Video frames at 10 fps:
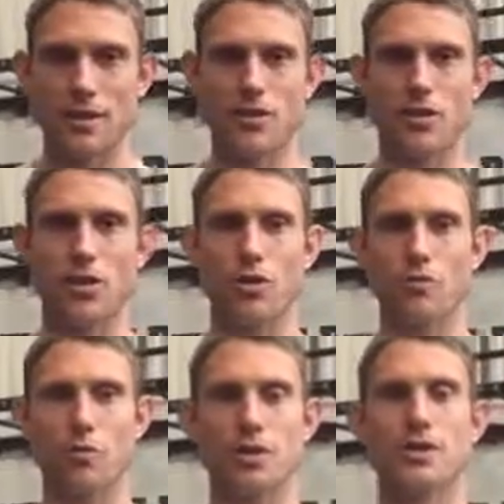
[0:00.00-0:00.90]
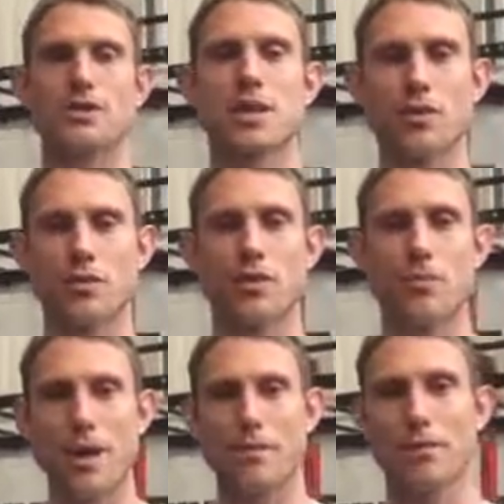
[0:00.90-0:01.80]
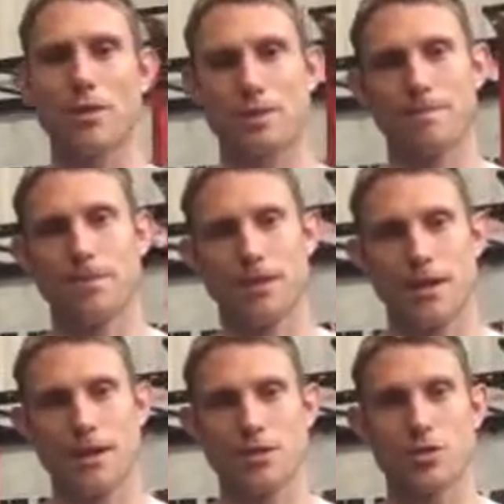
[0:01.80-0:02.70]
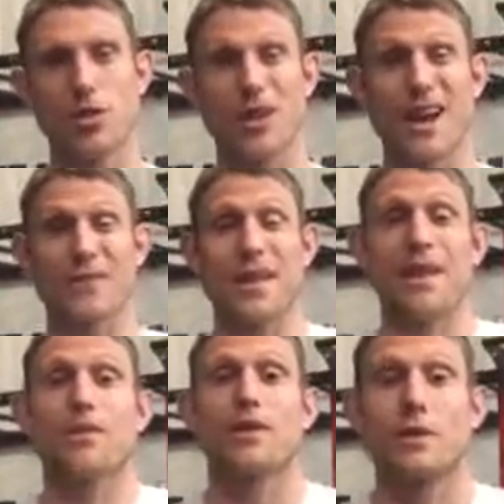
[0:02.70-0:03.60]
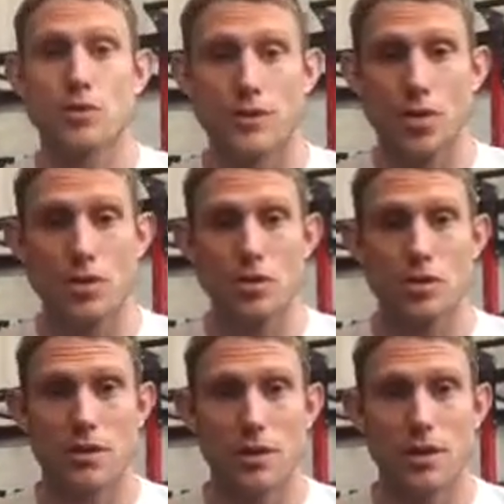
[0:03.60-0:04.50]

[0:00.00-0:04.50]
And you kind of put yourself on the back burner, okay, because you look after everyone else first,